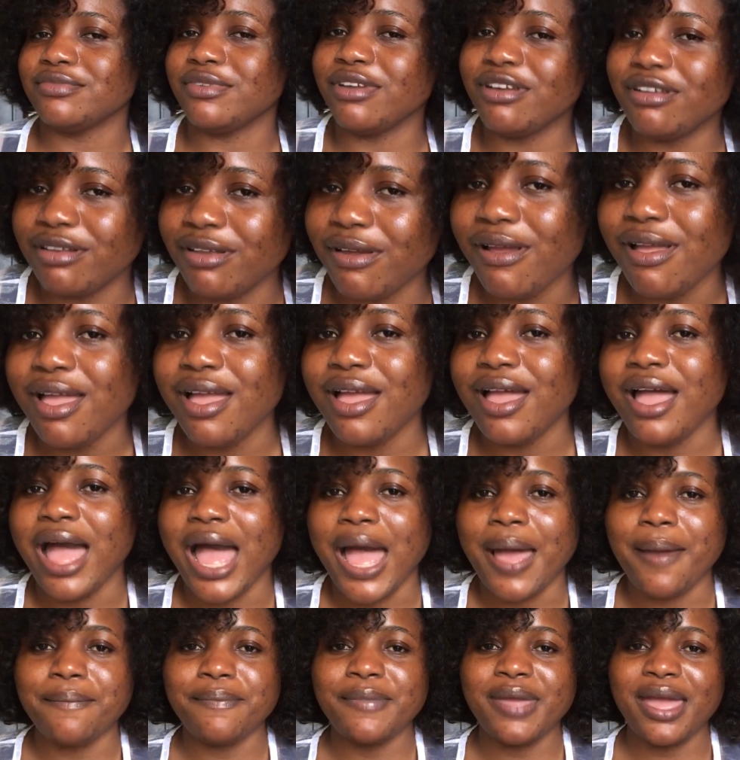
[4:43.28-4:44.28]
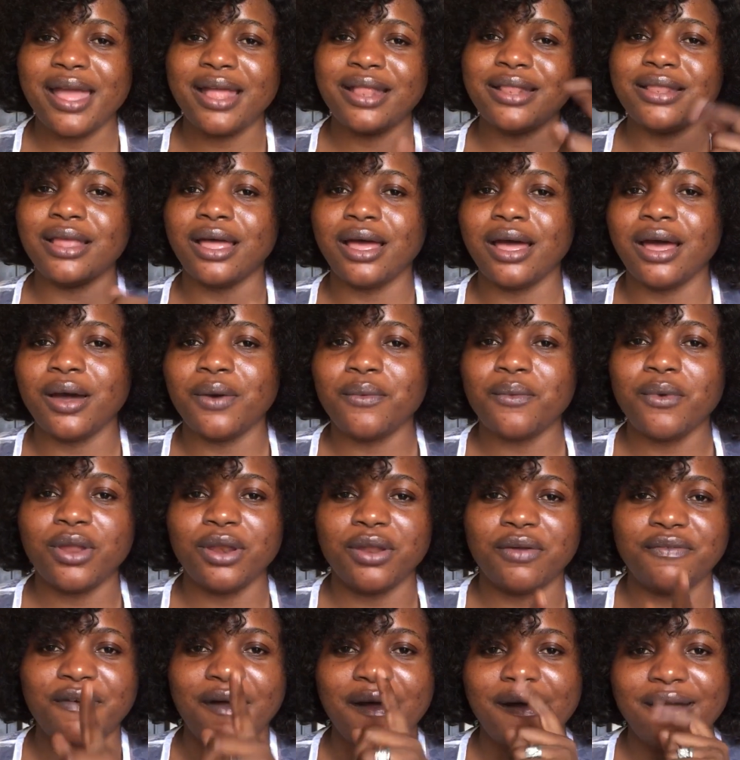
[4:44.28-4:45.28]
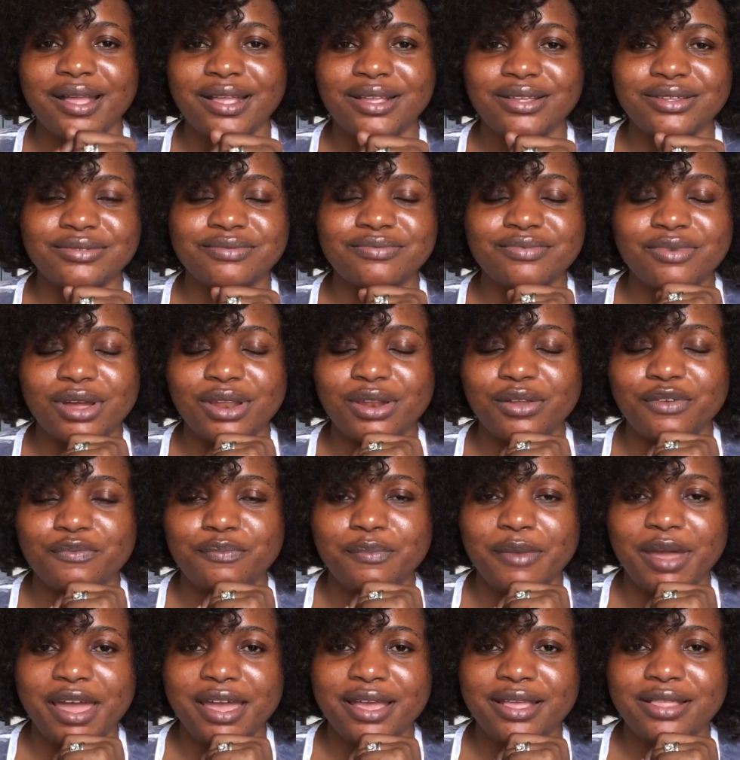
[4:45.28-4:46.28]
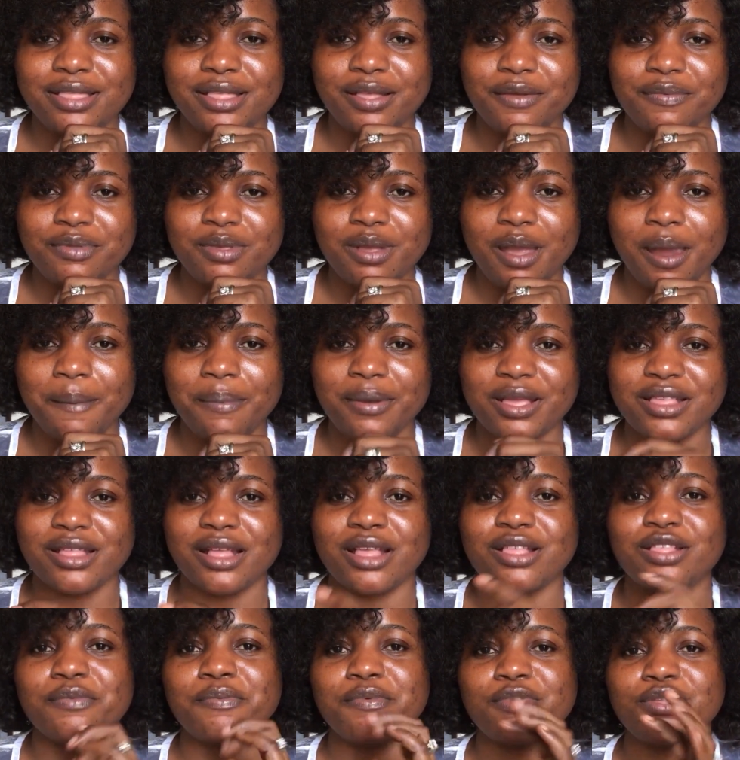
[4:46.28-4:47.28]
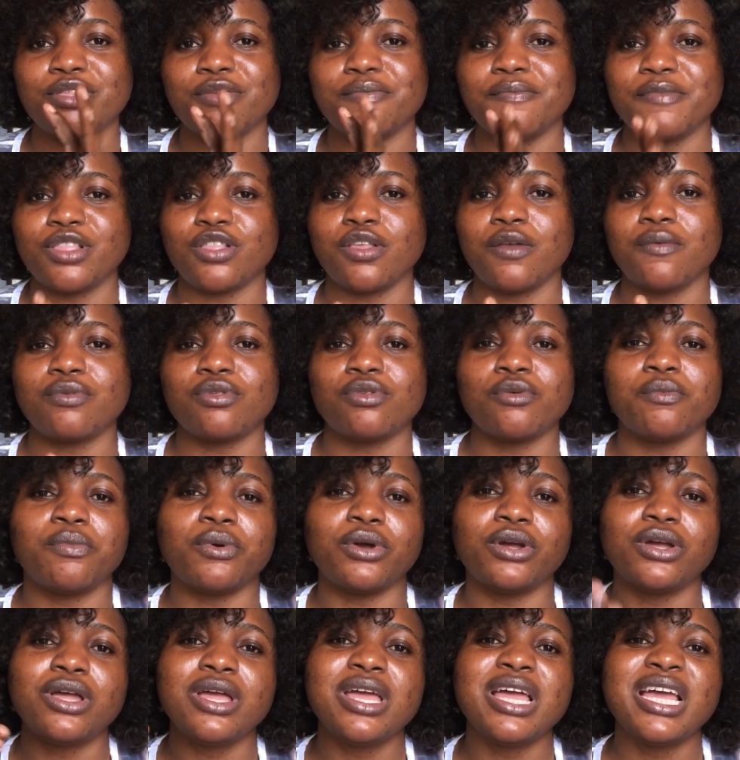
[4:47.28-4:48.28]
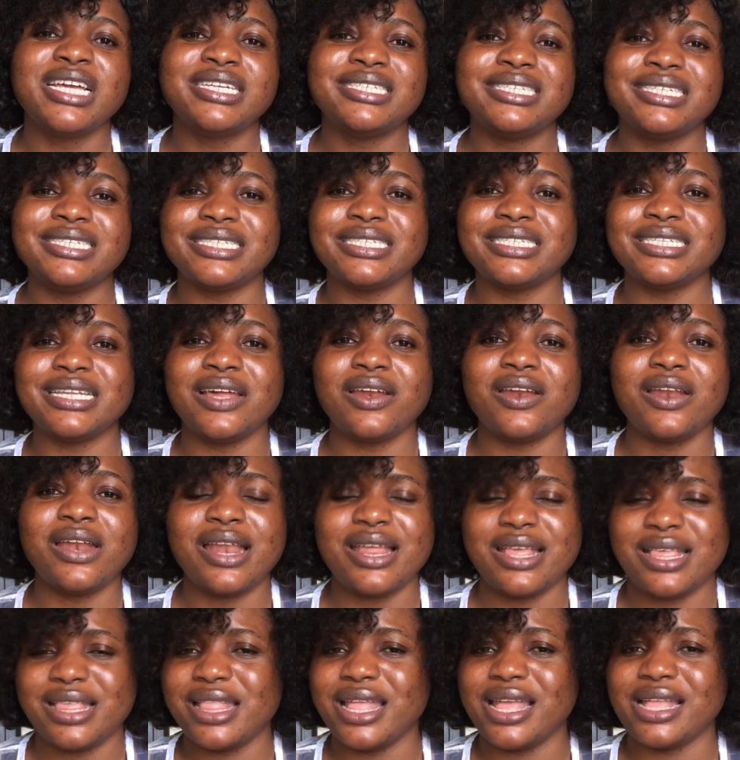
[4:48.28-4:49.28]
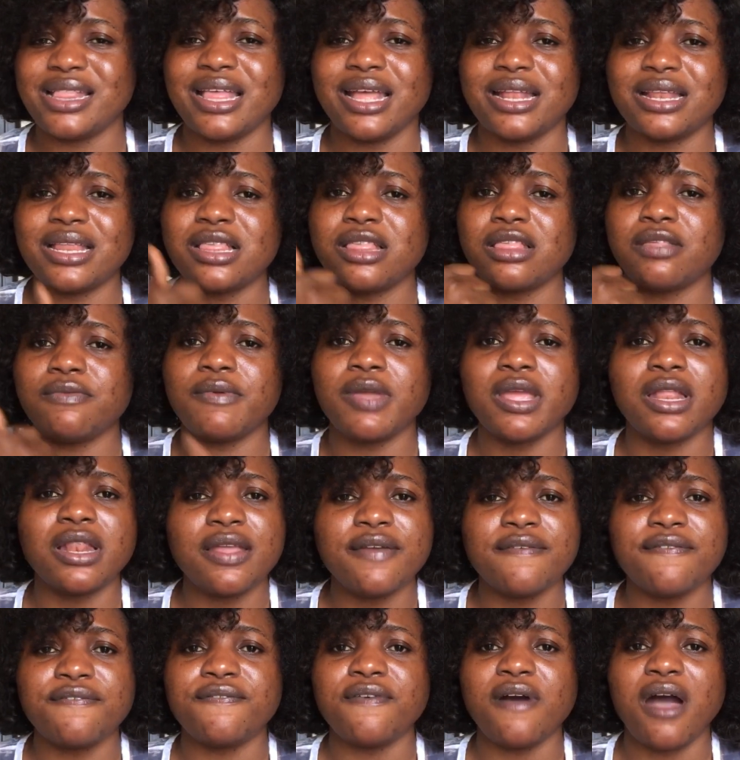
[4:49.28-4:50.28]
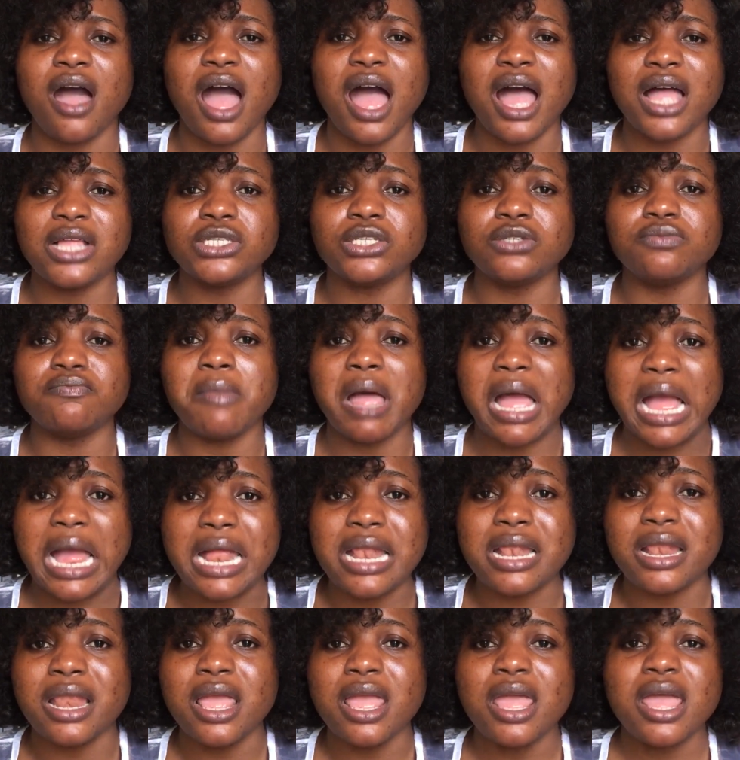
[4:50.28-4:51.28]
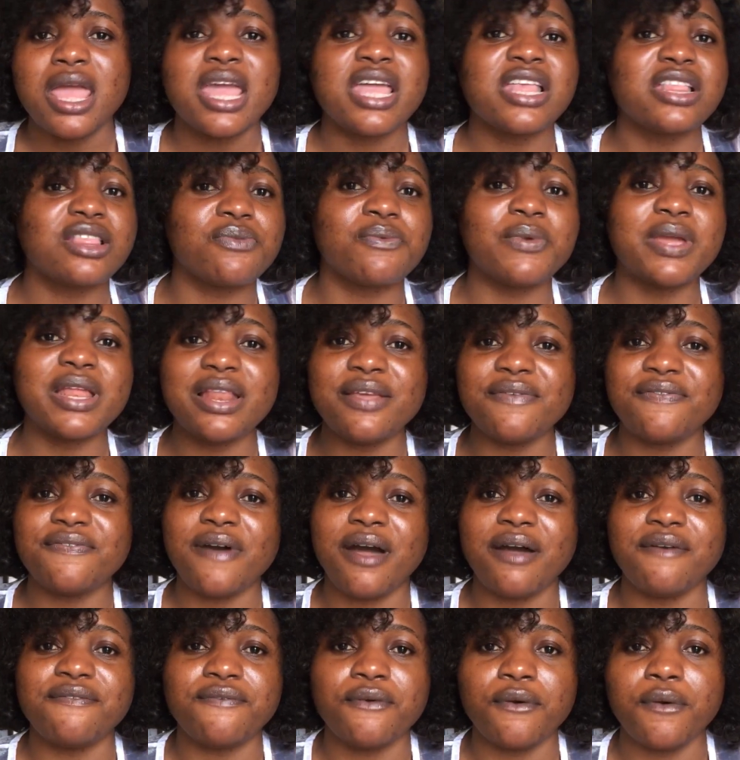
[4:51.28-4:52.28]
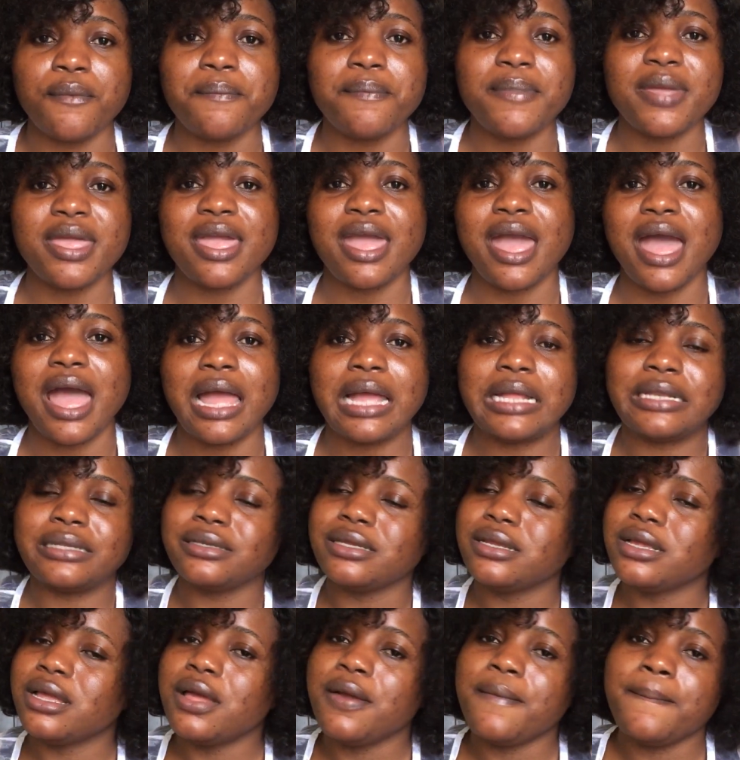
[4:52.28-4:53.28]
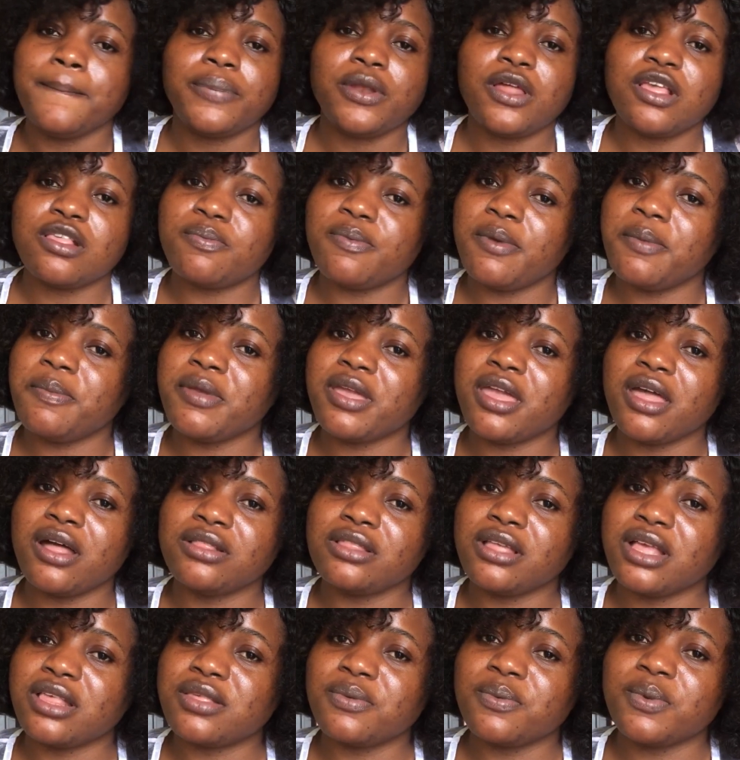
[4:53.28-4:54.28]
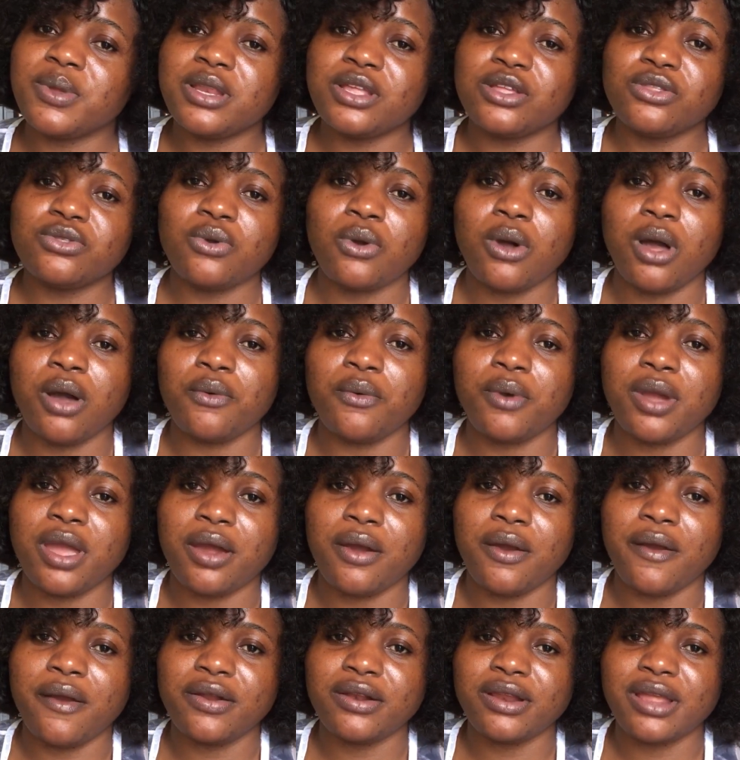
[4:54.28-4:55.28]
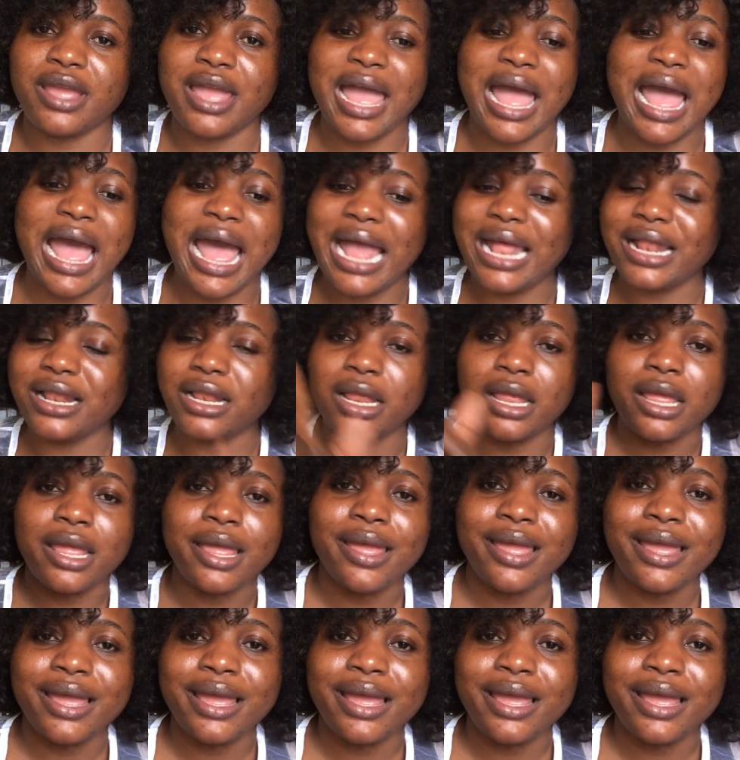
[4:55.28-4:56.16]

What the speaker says: you know, me and one of my subscribers are supposed to meet up soon, but she's in another state and it's really far. Ajman, it's really far from me, and plus baby girl doesn't really know her way around here, and